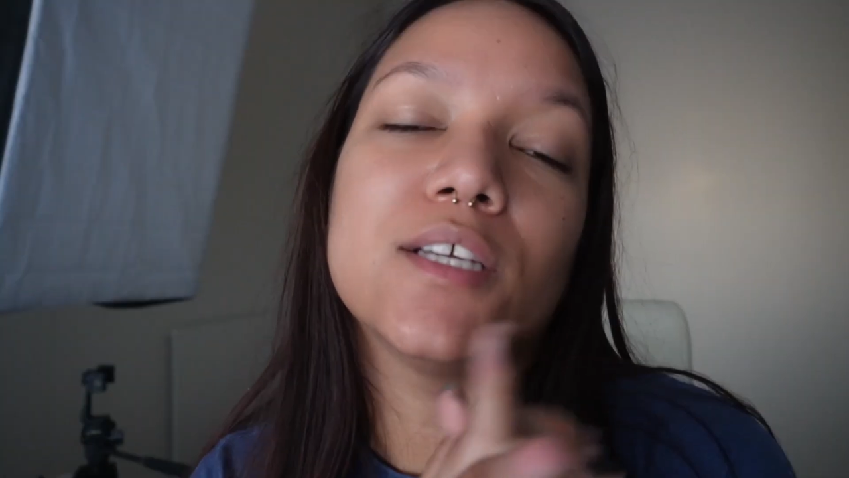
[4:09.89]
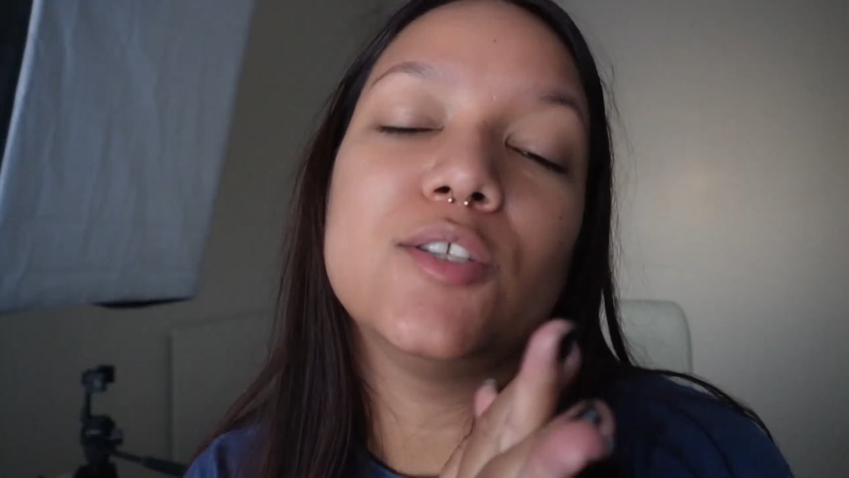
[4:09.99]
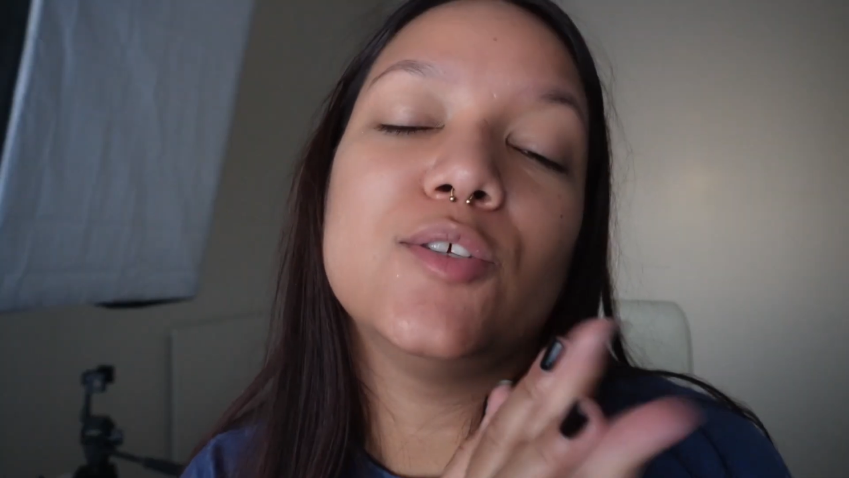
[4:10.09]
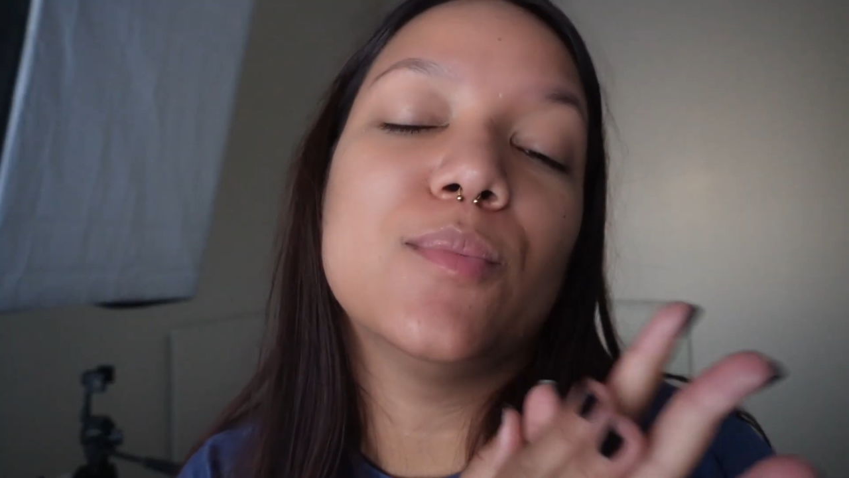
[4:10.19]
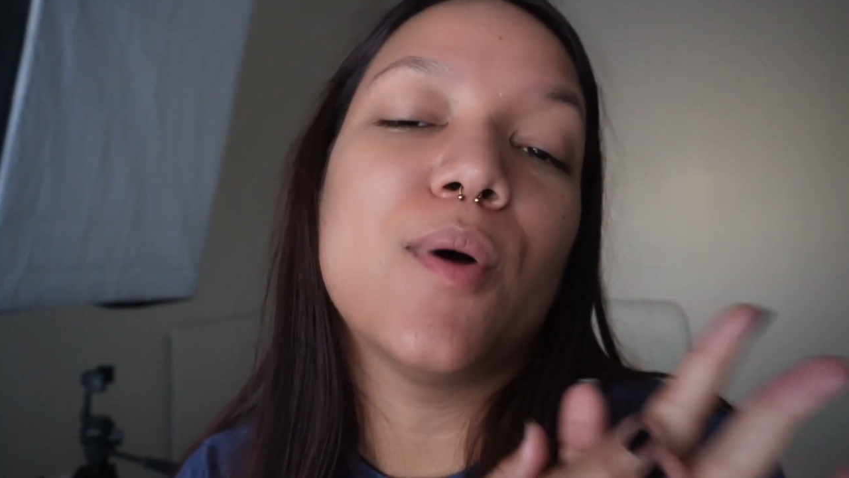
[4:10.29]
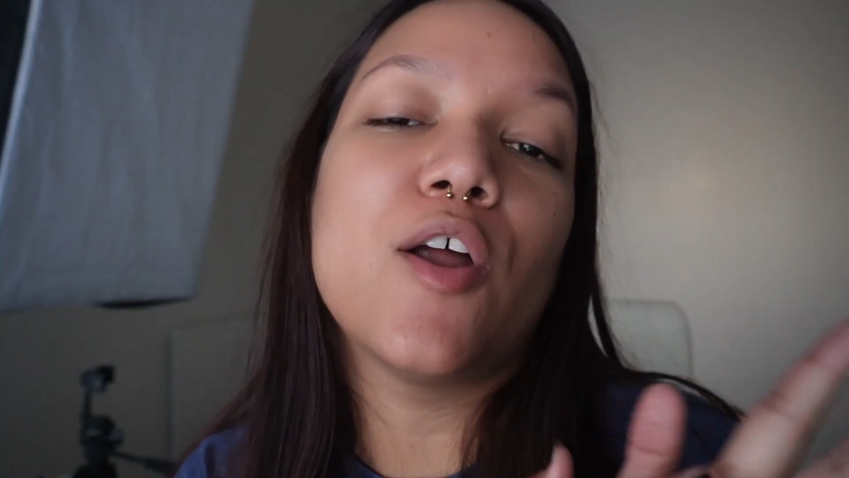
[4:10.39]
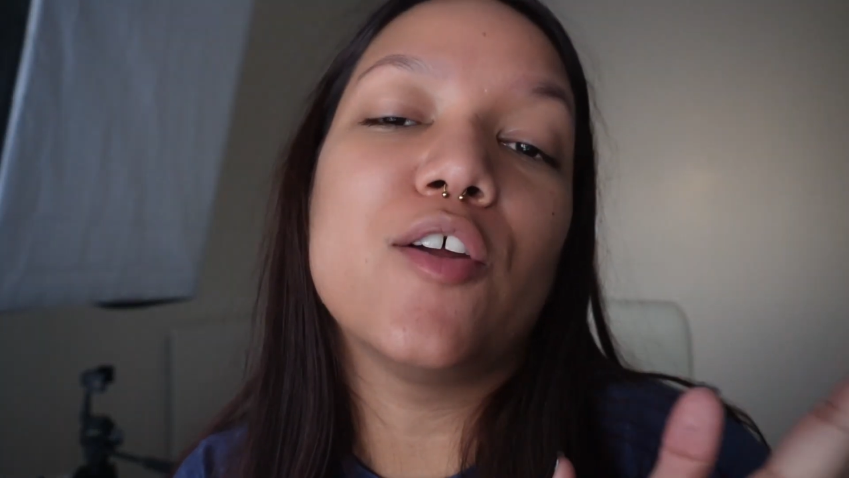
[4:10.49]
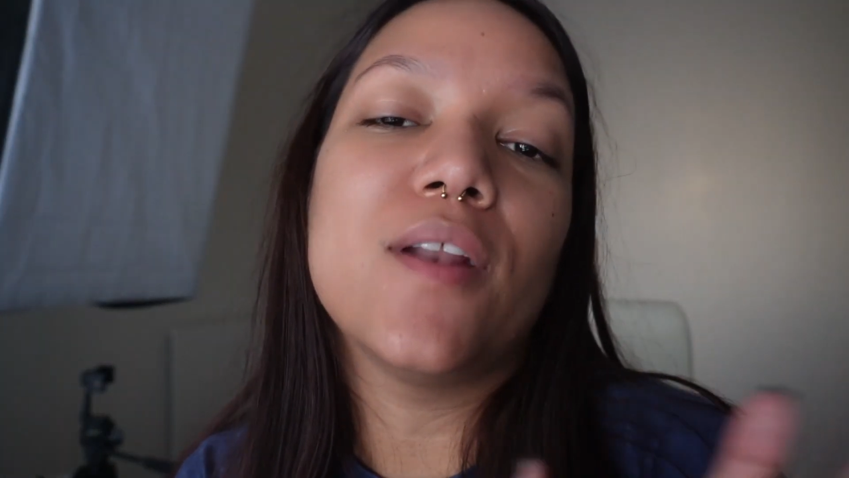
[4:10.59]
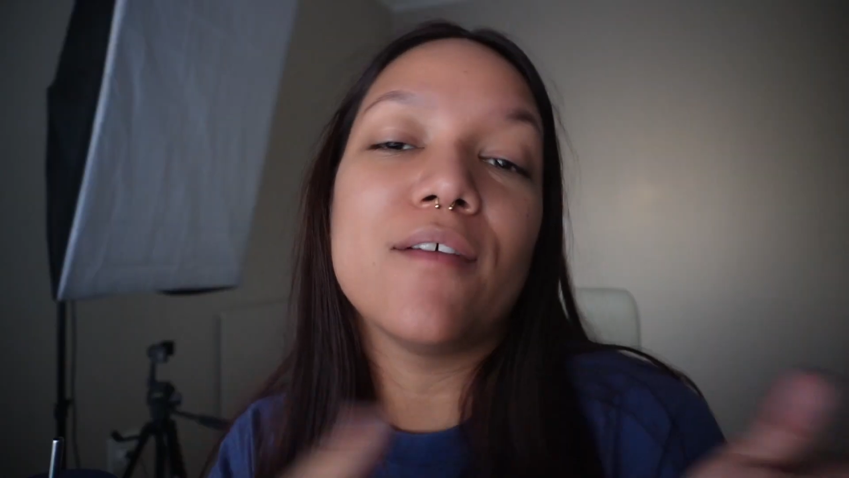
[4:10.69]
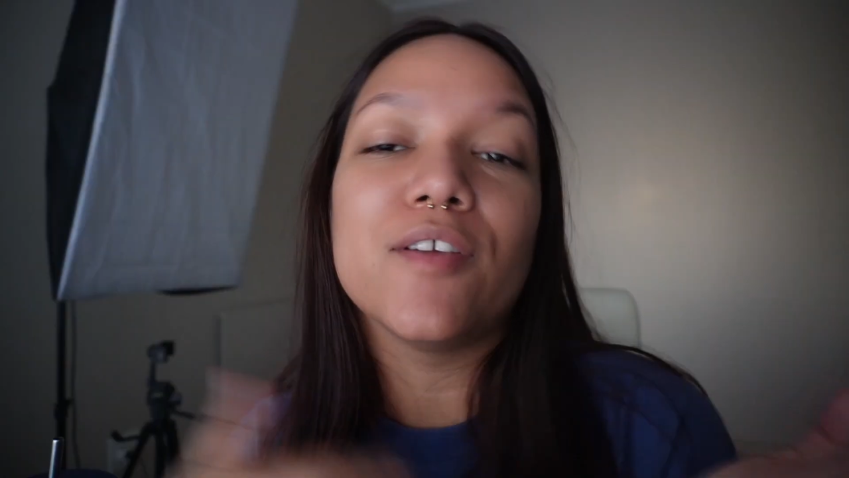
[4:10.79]
tomorrow.
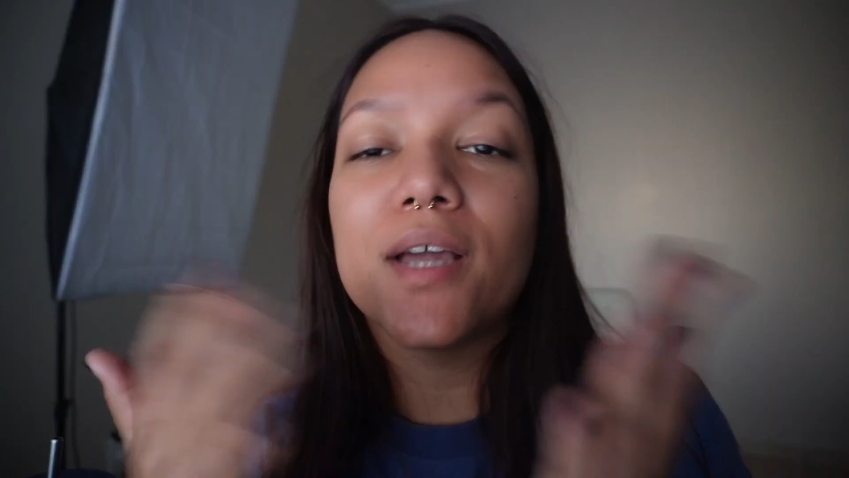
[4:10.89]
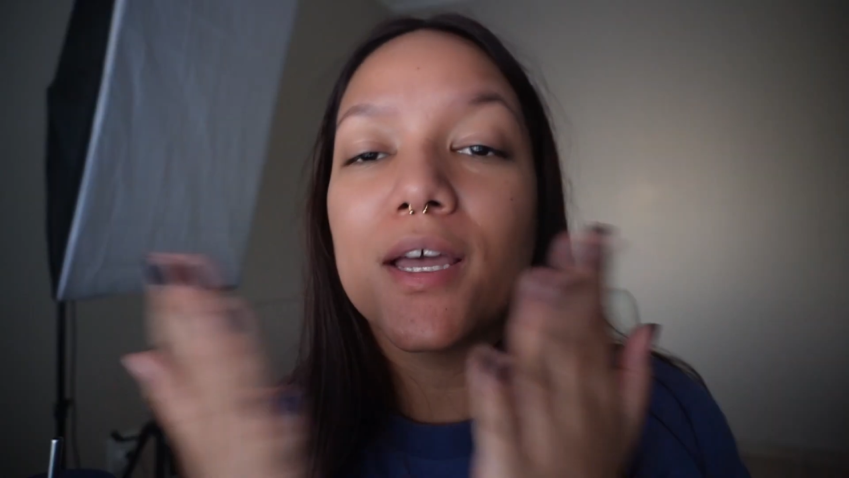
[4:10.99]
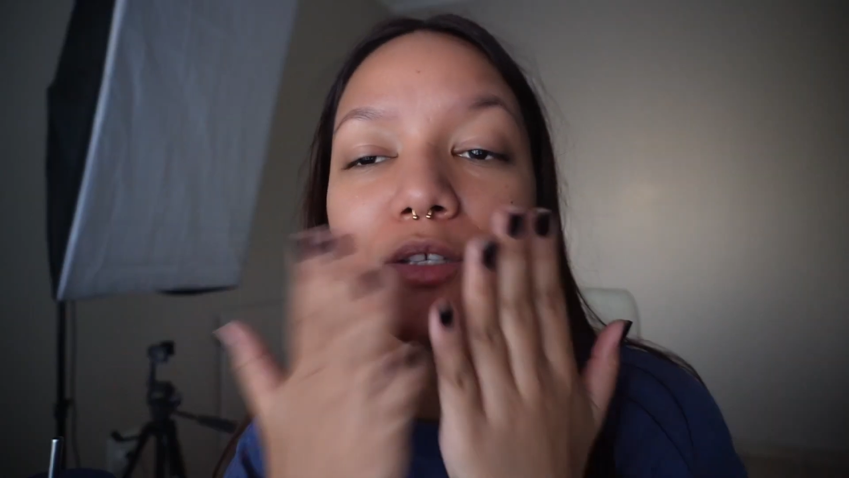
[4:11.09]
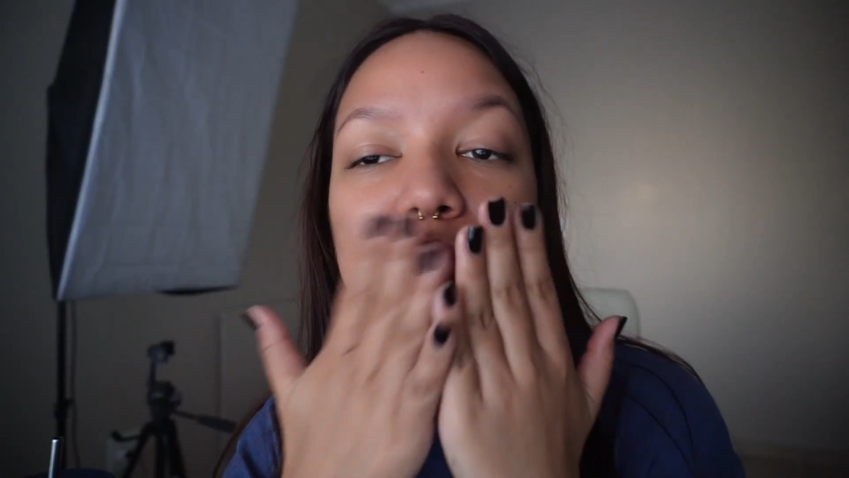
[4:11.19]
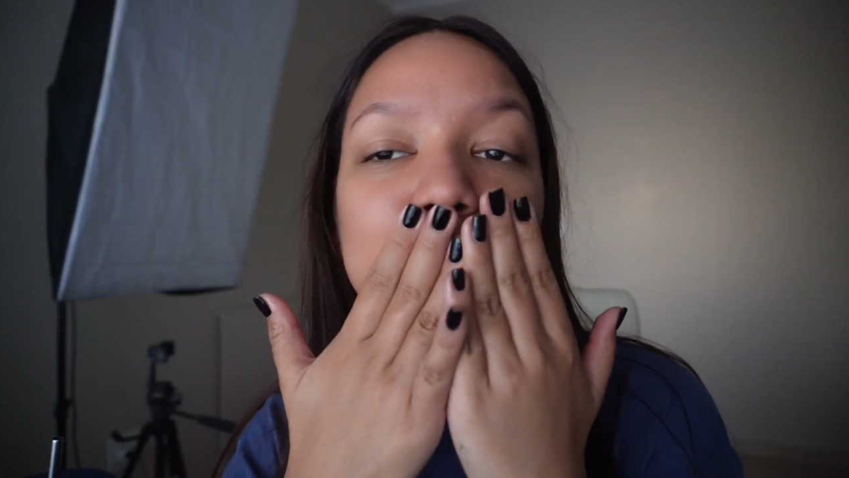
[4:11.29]
Love you guys.